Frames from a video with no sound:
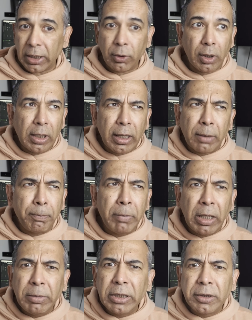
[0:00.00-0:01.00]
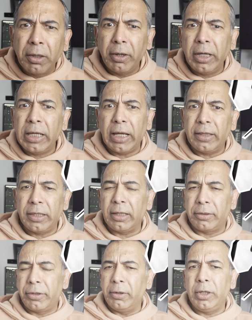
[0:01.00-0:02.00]
I got like maybe 30, I
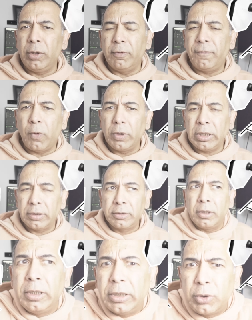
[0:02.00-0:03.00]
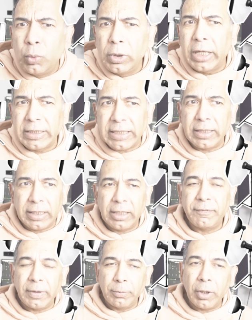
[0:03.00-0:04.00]
think 30 or 40, 32 lights, I
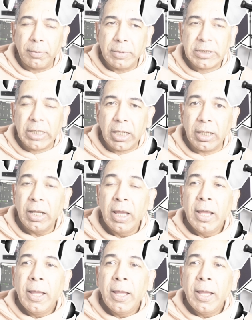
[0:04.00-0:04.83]
think, if I'm not mistaken.